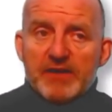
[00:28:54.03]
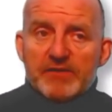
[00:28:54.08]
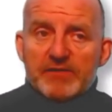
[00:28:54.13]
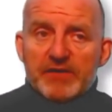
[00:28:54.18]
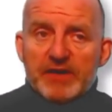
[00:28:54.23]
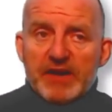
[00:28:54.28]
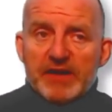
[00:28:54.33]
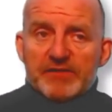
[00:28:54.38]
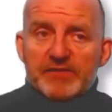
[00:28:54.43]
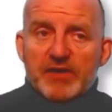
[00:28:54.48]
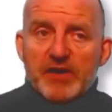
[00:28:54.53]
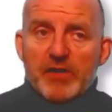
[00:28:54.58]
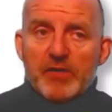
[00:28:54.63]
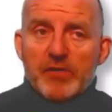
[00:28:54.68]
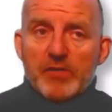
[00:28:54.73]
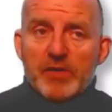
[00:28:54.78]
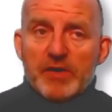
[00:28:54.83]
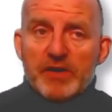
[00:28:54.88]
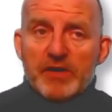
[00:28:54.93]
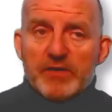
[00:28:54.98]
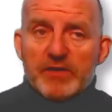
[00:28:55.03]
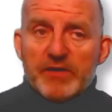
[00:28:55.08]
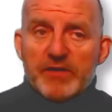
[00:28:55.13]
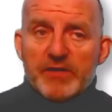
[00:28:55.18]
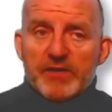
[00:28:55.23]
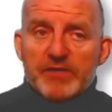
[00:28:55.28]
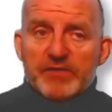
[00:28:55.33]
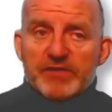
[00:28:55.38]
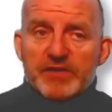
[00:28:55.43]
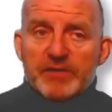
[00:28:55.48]
So let's go and look
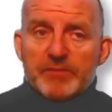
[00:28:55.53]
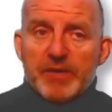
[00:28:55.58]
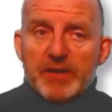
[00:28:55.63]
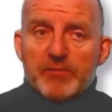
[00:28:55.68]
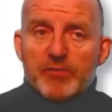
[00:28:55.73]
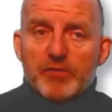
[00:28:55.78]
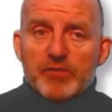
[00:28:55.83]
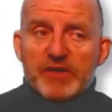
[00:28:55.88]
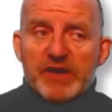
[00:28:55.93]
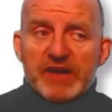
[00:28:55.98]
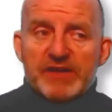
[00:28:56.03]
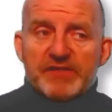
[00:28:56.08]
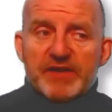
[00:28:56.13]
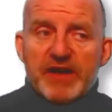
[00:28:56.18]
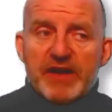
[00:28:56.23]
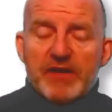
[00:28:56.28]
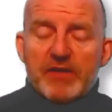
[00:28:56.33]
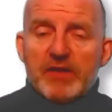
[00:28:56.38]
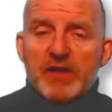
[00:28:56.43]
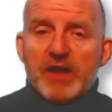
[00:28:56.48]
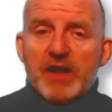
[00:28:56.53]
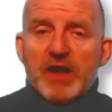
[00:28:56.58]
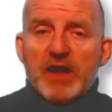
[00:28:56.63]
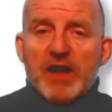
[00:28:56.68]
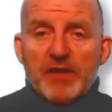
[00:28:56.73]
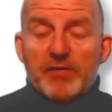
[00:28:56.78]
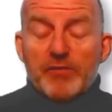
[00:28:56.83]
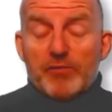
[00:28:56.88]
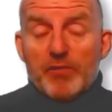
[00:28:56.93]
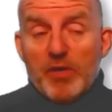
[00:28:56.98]
at those in a bit more detail.
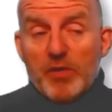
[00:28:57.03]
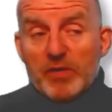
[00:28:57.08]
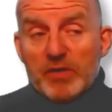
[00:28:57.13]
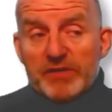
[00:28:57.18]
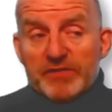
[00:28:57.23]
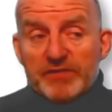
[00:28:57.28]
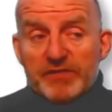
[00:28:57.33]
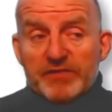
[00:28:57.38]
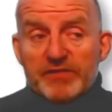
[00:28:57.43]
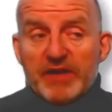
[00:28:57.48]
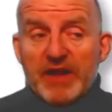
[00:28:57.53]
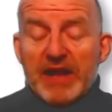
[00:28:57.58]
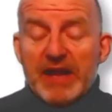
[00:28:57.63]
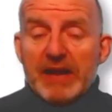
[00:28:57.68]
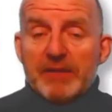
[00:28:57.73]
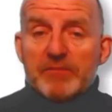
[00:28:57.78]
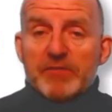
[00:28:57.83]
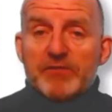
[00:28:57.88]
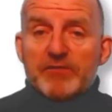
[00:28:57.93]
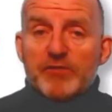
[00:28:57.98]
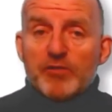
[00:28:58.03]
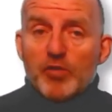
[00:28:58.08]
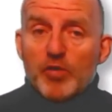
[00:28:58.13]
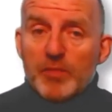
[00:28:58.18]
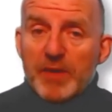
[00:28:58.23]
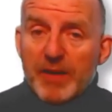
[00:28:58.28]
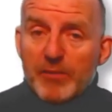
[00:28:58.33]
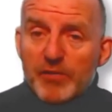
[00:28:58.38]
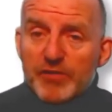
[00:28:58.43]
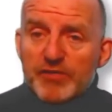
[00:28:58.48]
The role is the same. The
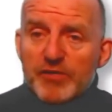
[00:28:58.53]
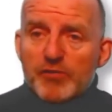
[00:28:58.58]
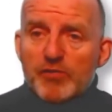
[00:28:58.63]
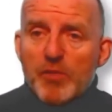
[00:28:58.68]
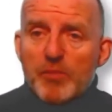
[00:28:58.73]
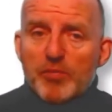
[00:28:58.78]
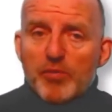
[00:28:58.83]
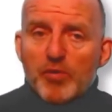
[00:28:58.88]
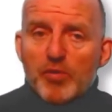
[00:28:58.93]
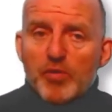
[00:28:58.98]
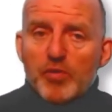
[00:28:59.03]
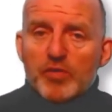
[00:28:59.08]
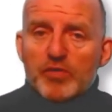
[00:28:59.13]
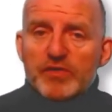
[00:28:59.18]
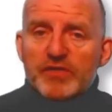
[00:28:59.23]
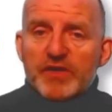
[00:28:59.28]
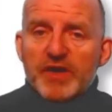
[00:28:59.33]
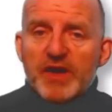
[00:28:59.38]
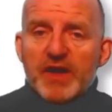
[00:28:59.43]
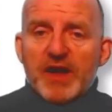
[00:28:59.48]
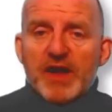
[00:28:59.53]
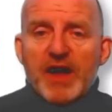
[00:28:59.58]
format was a report.